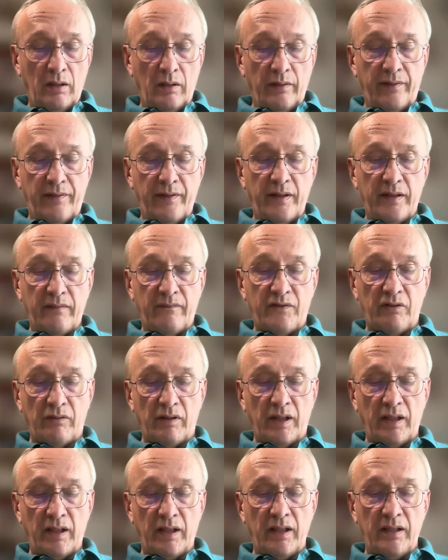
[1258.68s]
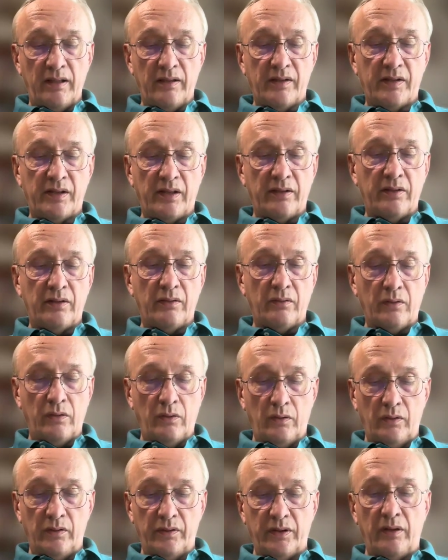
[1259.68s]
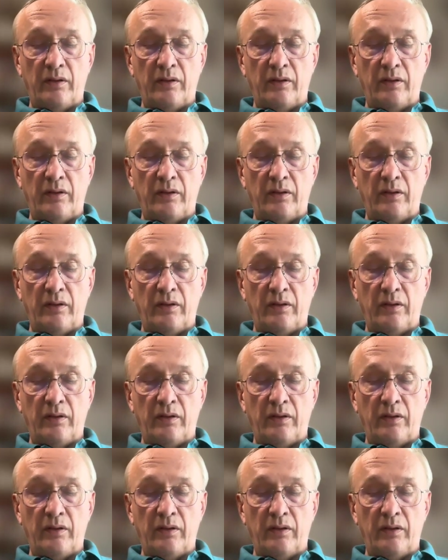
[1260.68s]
On 3rd of July, Sato called